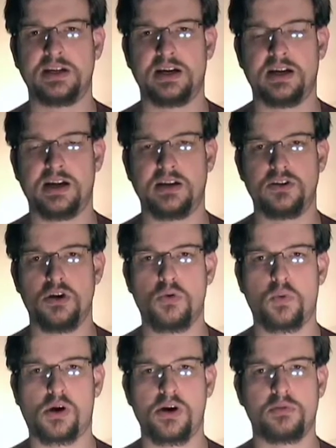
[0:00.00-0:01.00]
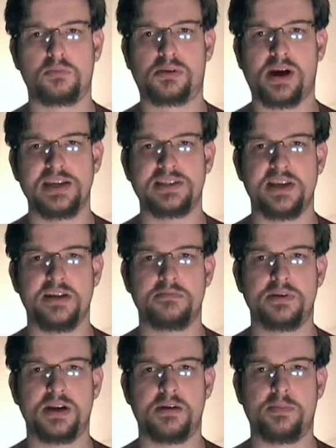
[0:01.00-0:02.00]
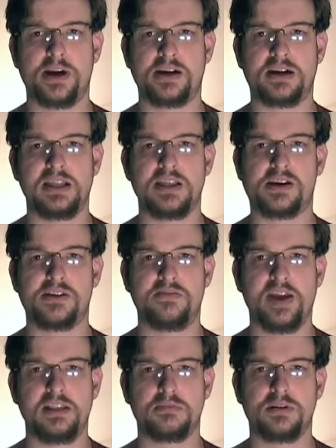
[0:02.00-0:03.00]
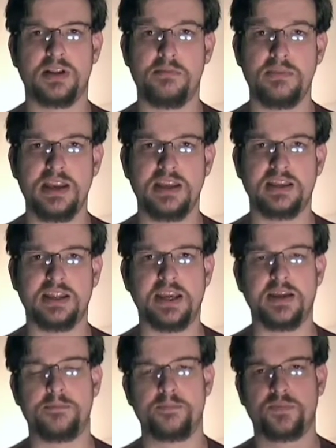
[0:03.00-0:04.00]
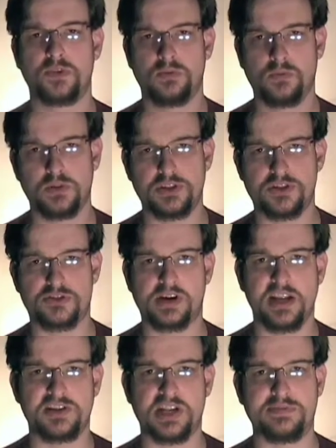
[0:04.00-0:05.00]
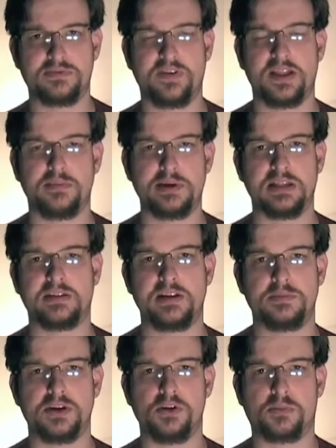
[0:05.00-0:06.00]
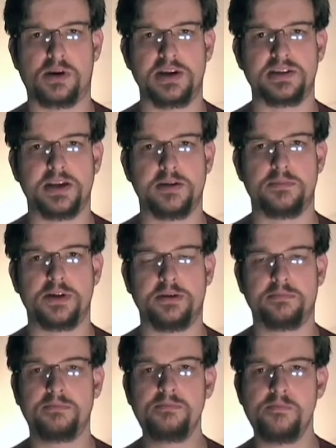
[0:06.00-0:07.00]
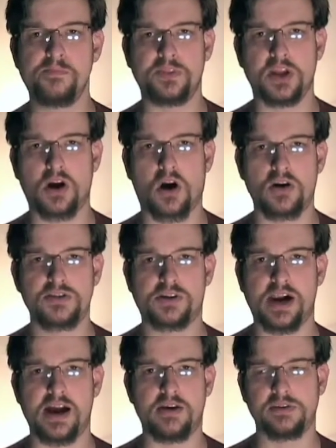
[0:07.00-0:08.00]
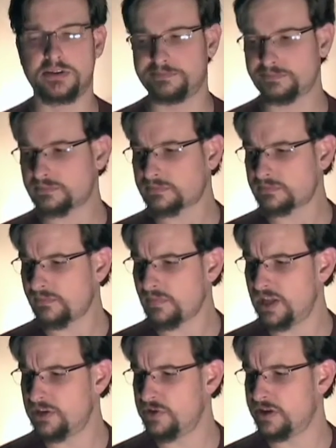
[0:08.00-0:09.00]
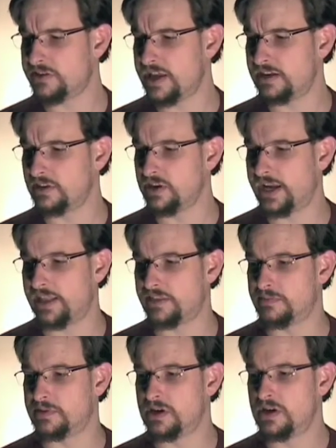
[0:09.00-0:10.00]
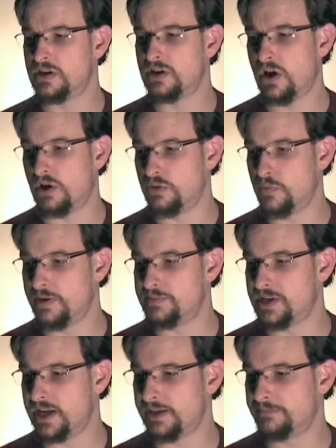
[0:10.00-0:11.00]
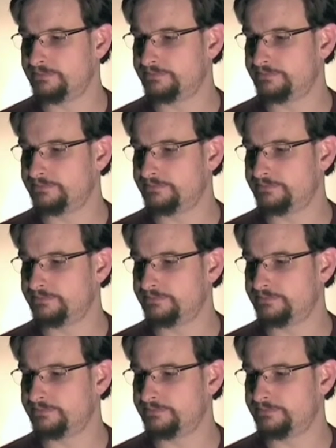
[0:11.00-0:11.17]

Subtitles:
No word on pricing, but apparently they're available immediately, which is strange to have availability but no pricing. But the cards are out and you can take a look at them on the website.